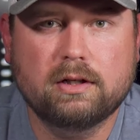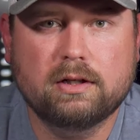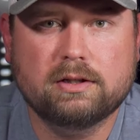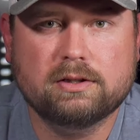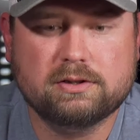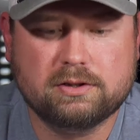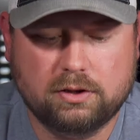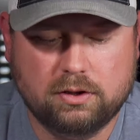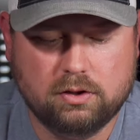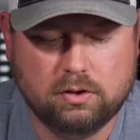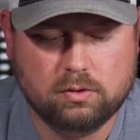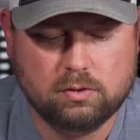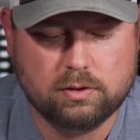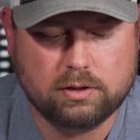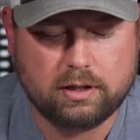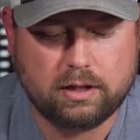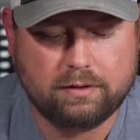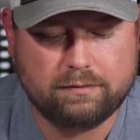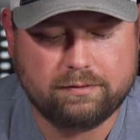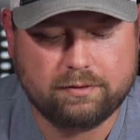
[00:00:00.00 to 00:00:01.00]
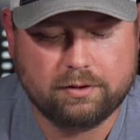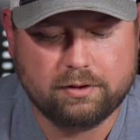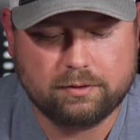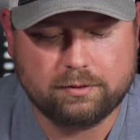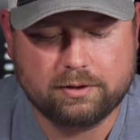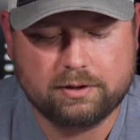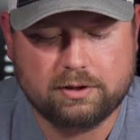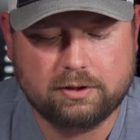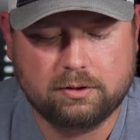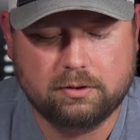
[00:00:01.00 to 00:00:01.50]
So without
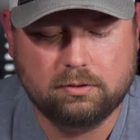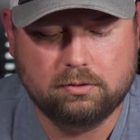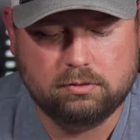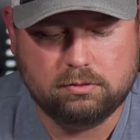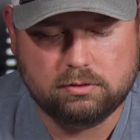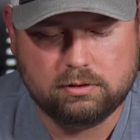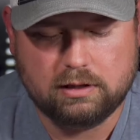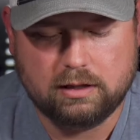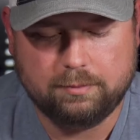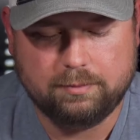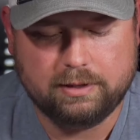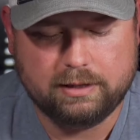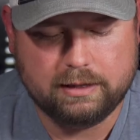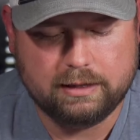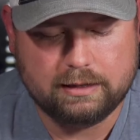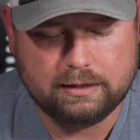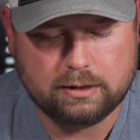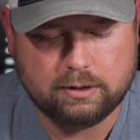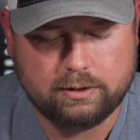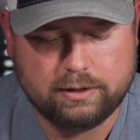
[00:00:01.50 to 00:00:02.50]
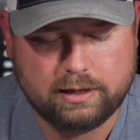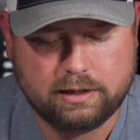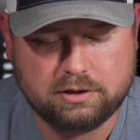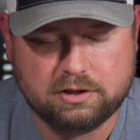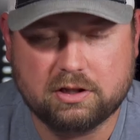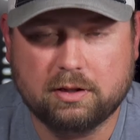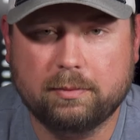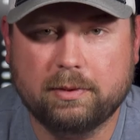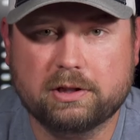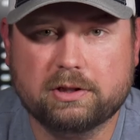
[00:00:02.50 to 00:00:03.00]
further ado, let me go ahead and
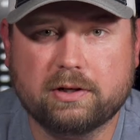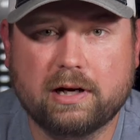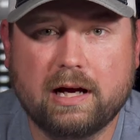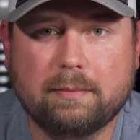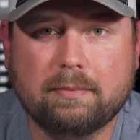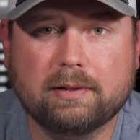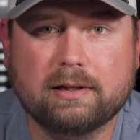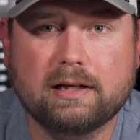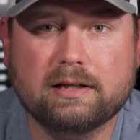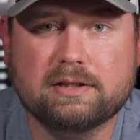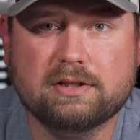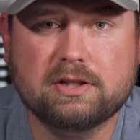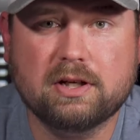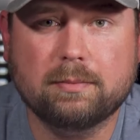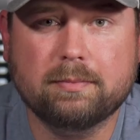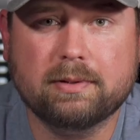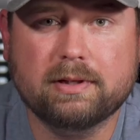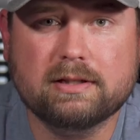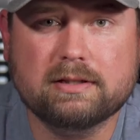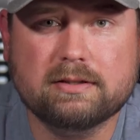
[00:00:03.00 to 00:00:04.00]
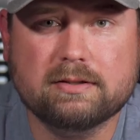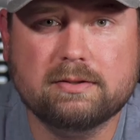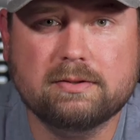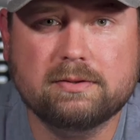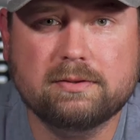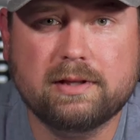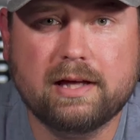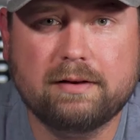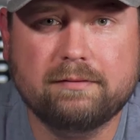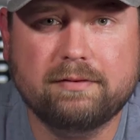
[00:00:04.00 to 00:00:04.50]
shut my trap and let's jump
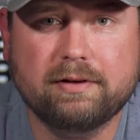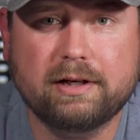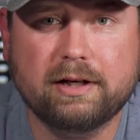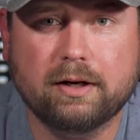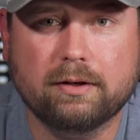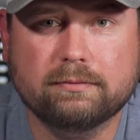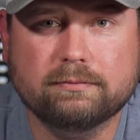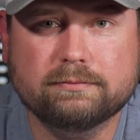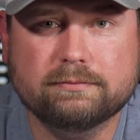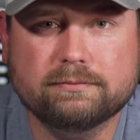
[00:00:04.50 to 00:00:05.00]
into that video.